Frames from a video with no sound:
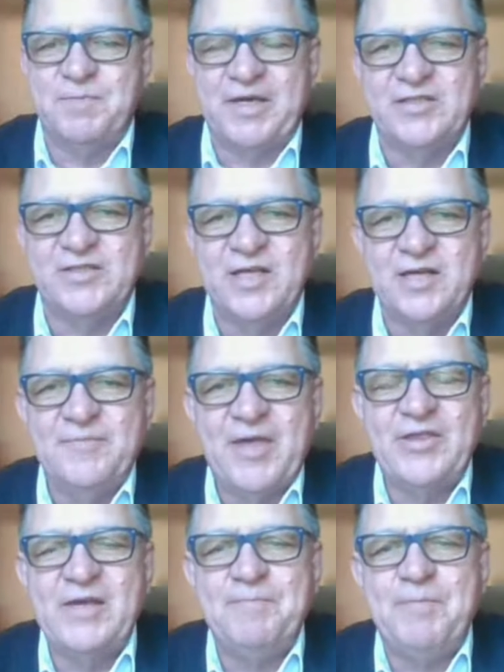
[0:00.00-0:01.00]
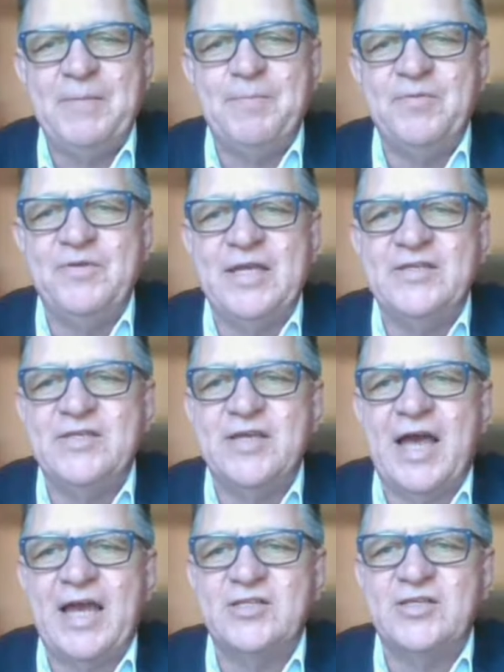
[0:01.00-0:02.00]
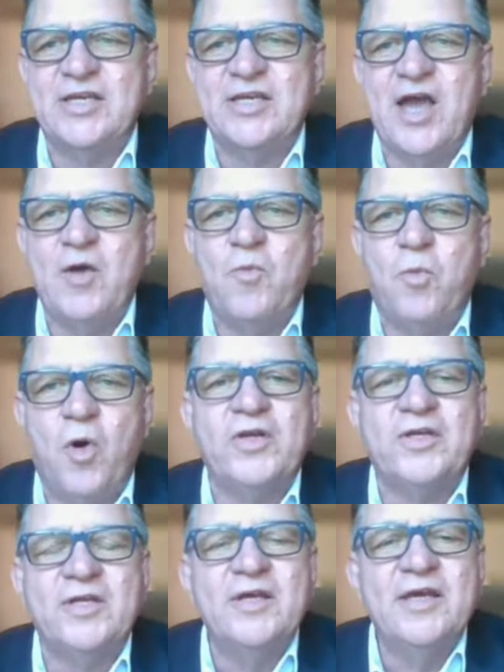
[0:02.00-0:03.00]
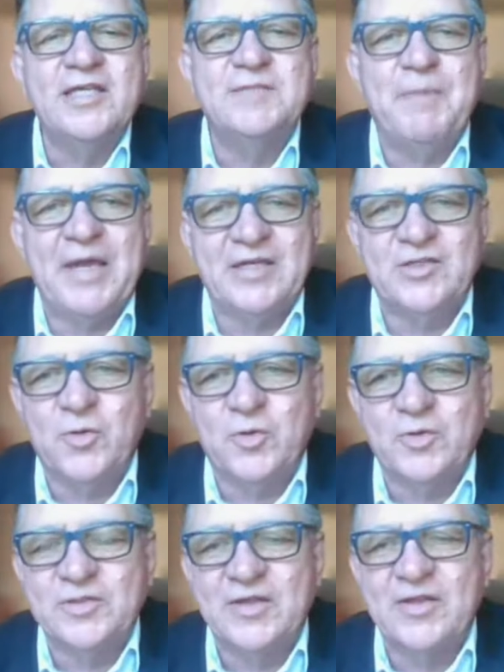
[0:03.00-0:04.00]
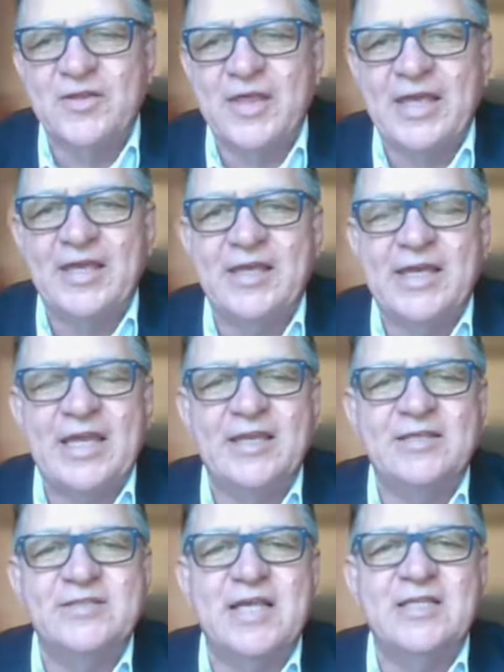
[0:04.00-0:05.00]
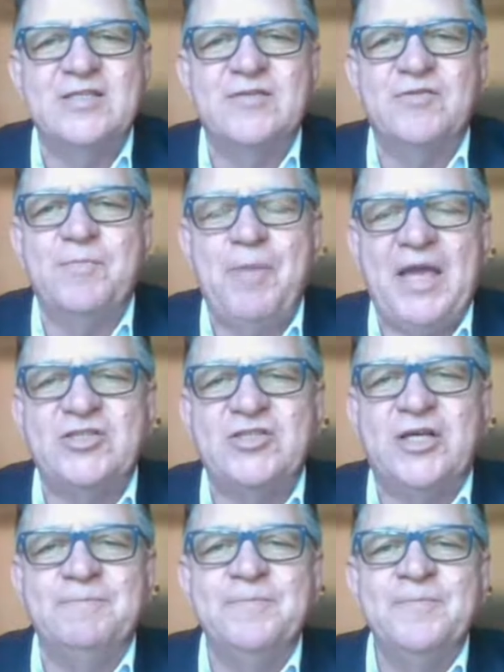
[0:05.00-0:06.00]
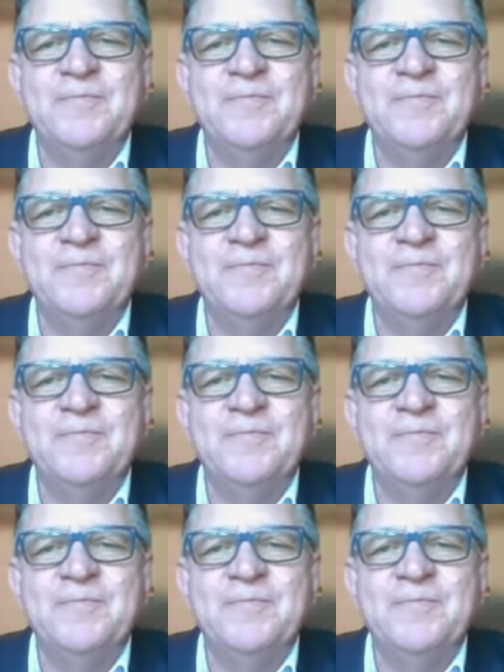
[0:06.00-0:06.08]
because I think people need to actually know what is being taught so that they can get a sense of the picture.